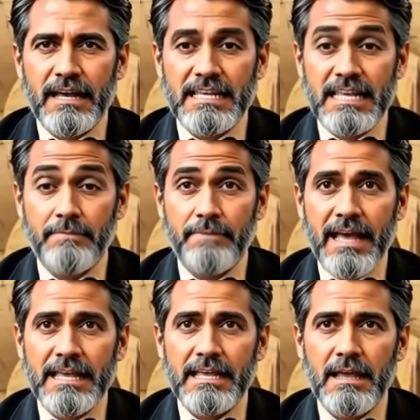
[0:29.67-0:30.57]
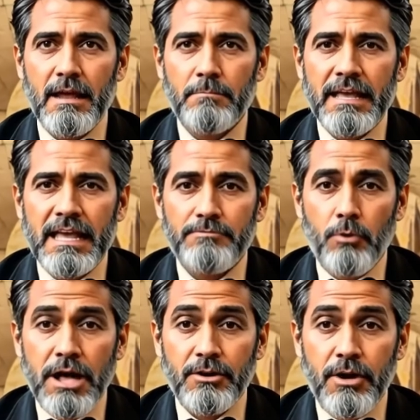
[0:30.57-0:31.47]
Get ready, because
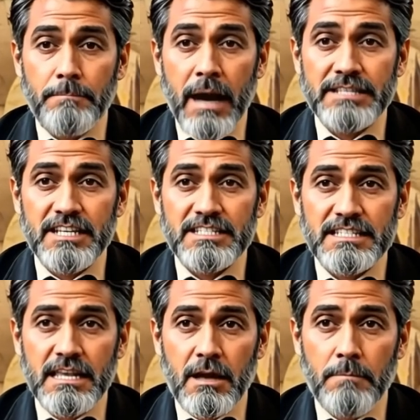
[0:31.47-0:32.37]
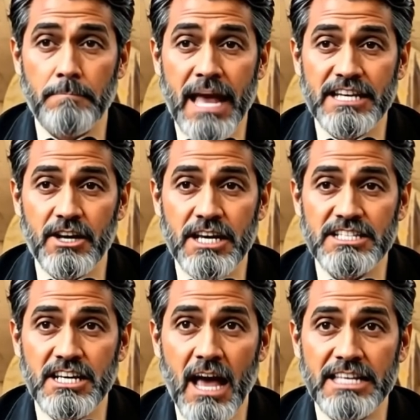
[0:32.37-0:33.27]
what you're about to see might
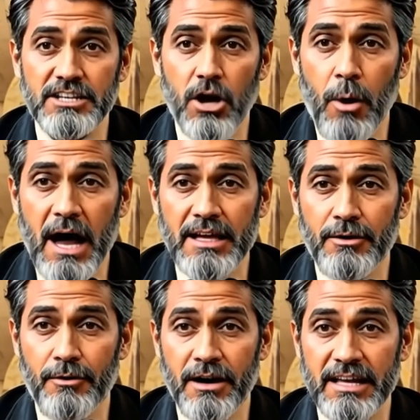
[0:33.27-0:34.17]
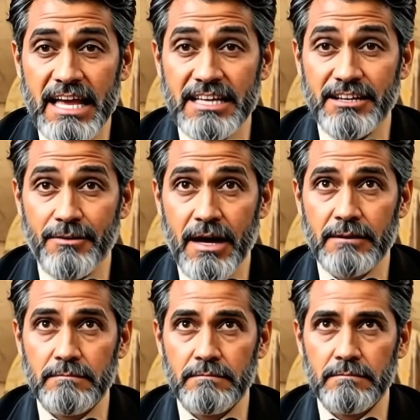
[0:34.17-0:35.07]
just change the way you look at history.